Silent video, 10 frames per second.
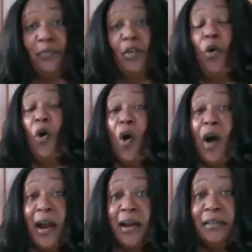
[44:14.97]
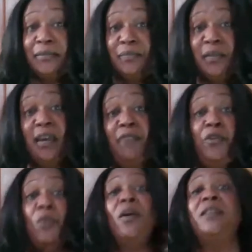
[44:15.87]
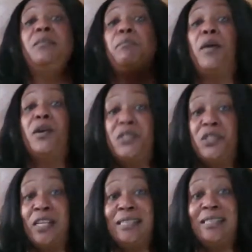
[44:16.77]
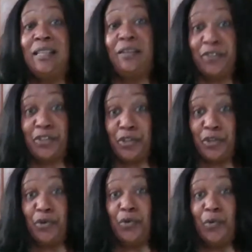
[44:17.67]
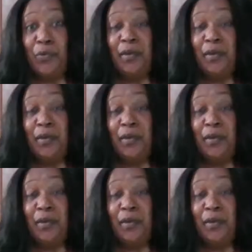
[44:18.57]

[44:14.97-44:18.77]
Or if you want it personally delivered to you,